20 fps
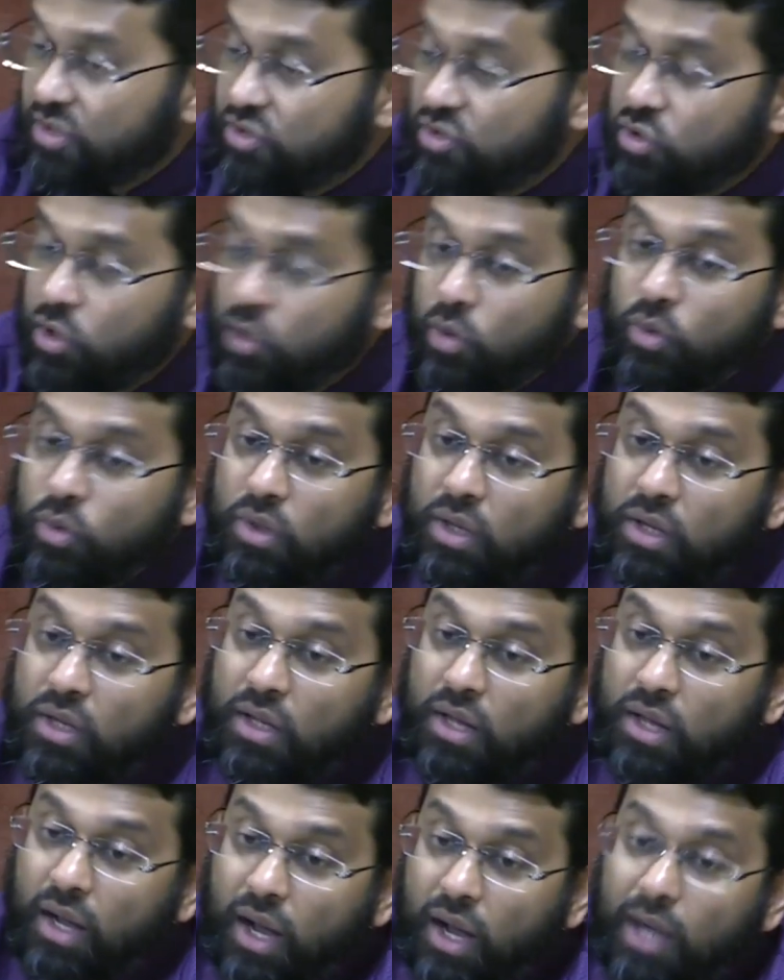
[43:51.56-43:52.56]
so
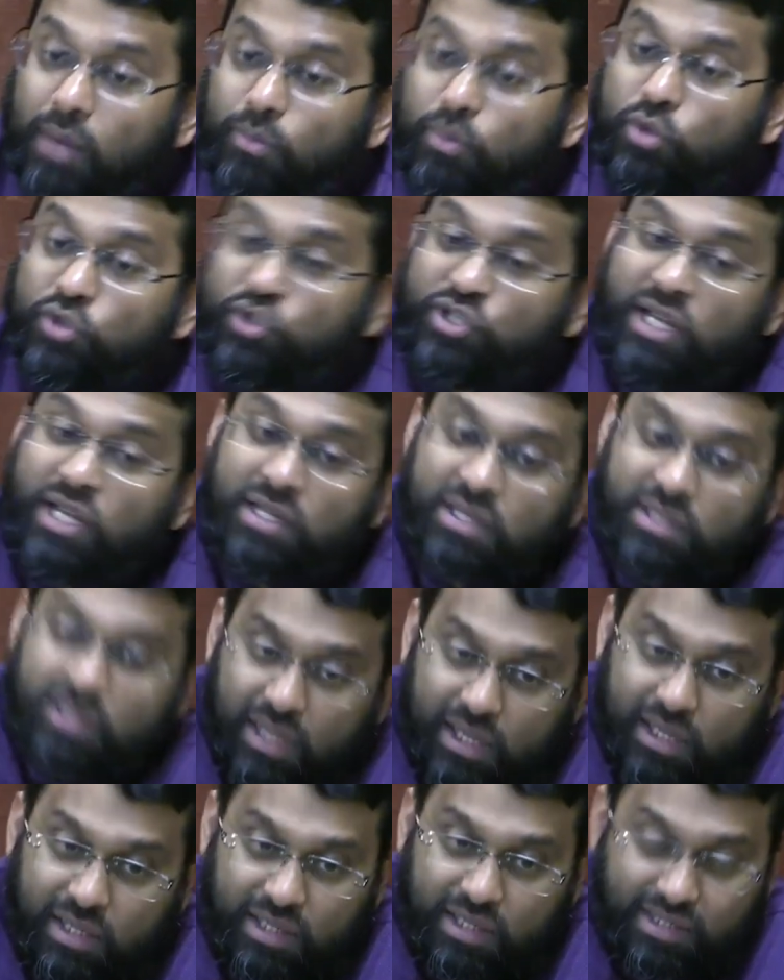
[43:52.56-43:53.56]
Abu
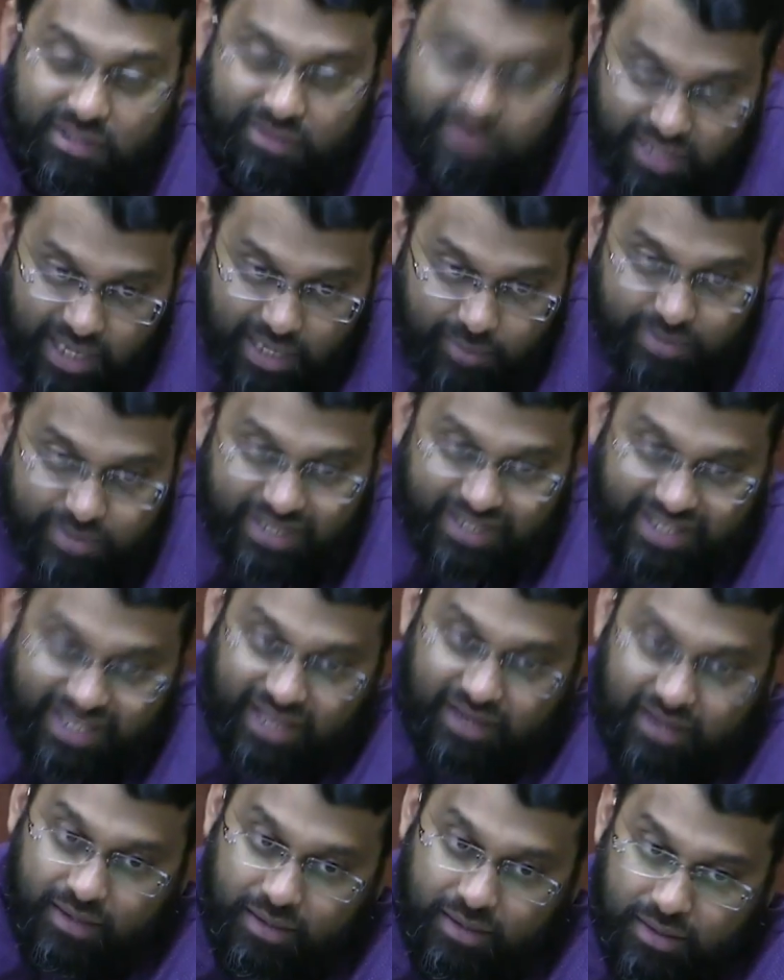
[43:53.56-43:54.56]
Jandal escaped
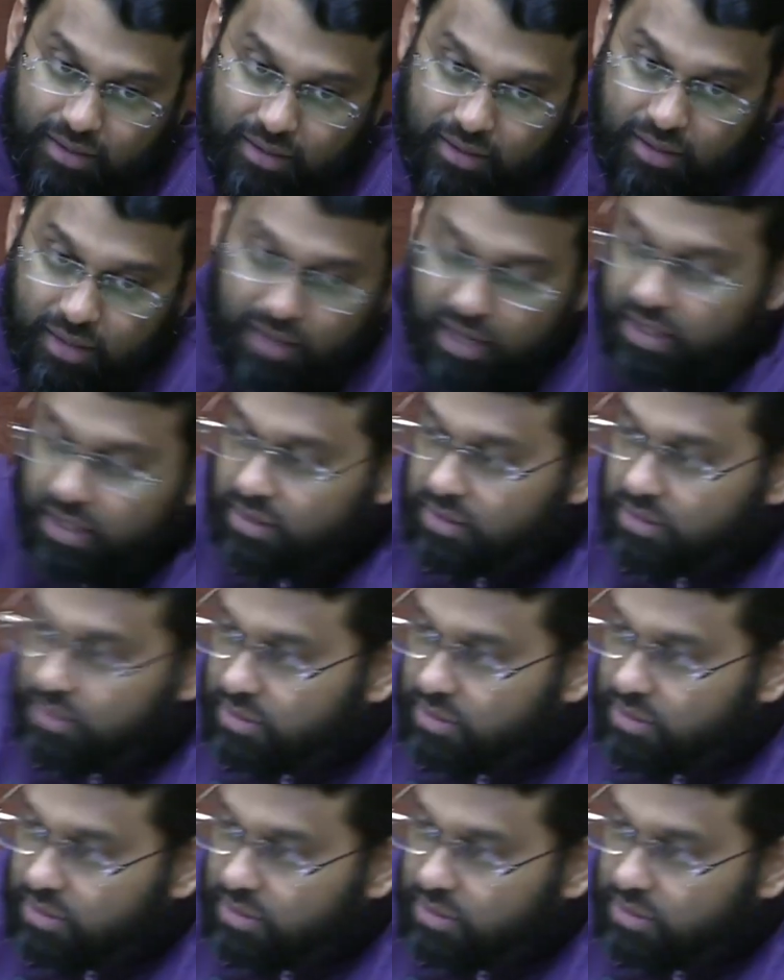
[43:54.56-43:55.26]
again and